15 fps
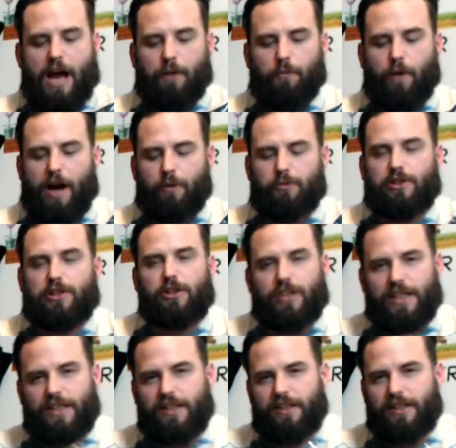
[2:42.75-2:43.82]
I, I was
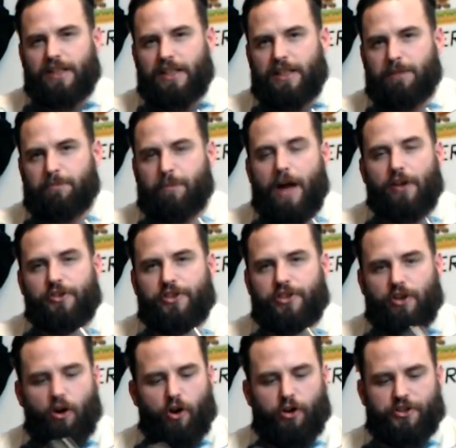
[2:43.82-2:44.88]
looking at the Battle
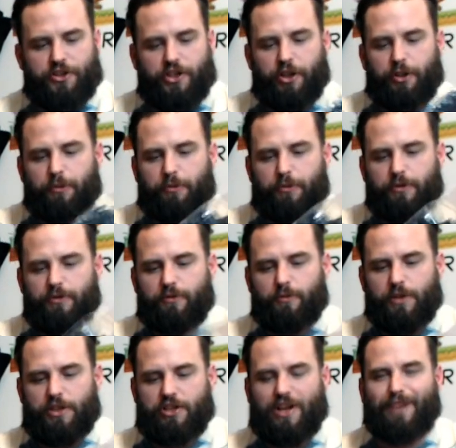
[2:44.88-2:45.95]
Scar 2,
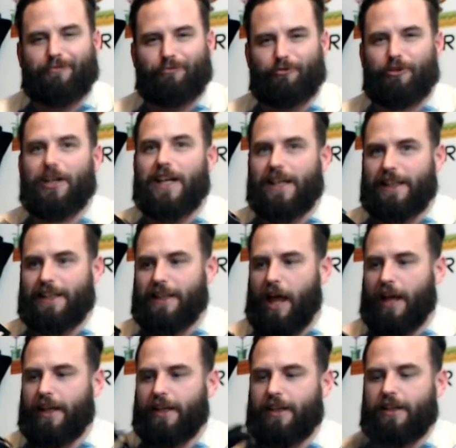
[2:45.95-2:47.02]
which I really
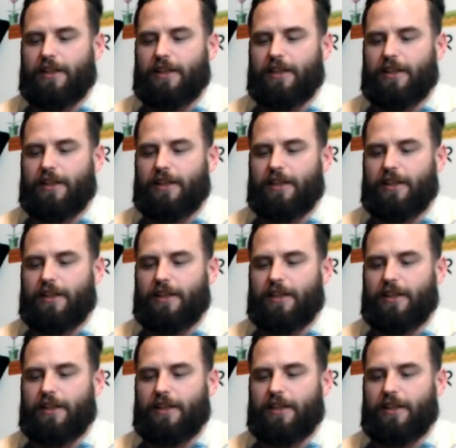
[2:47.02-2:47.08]
like.